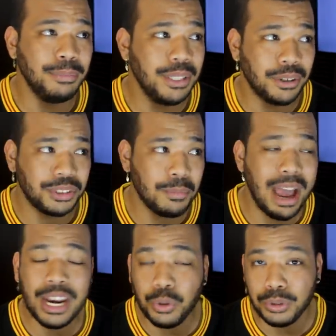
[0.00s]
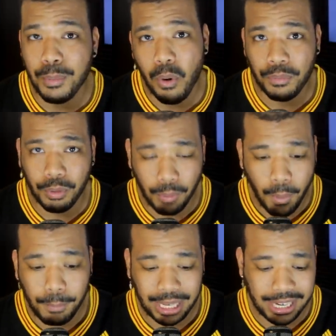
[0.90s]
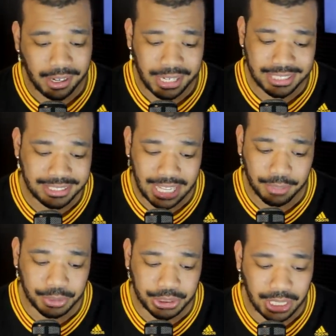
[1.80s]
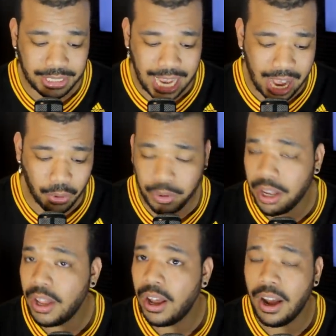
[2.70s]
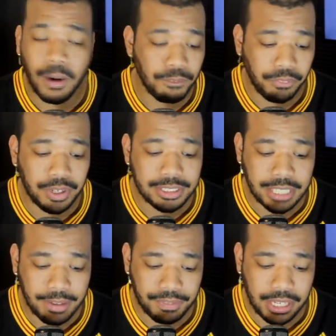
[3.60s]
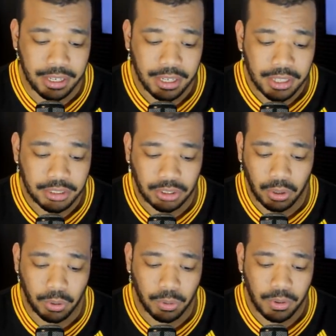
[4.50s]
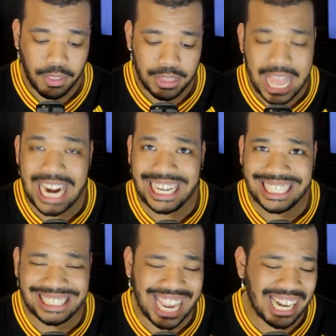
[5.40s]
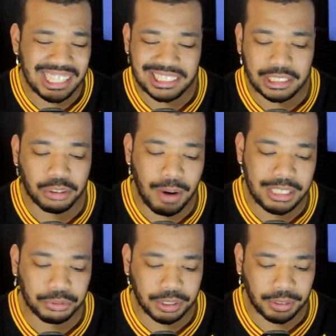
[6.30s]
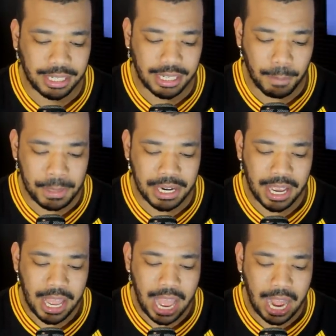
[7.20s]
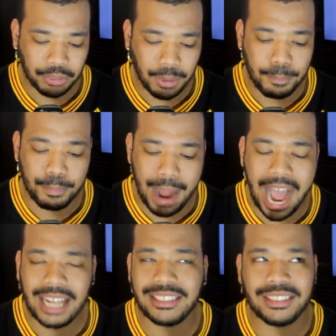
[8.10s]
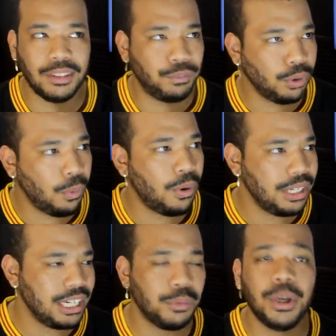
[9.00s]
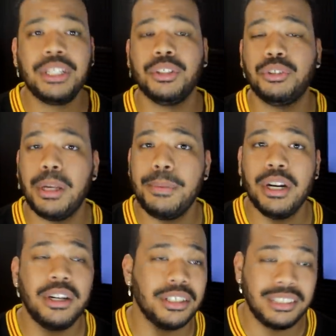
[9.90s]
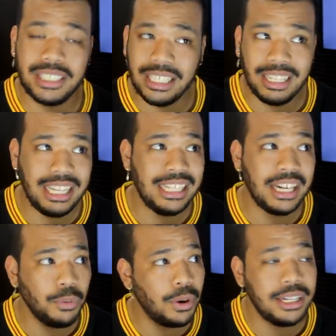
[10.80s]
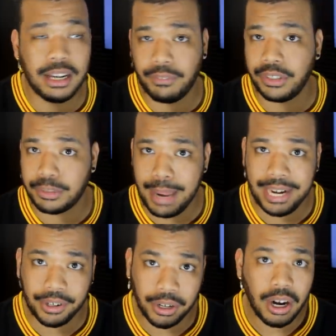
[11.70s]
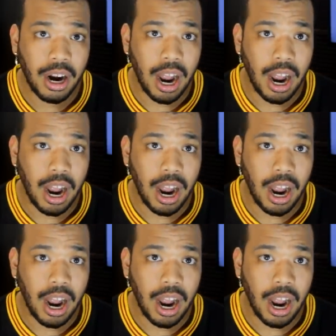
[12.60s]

you know, somebody who's more of a role player instead of a shutdown free safety. So that is kind of the situation with Grant Delpit out the box. The floor, year one contributor, the ceiling, year one difference maker.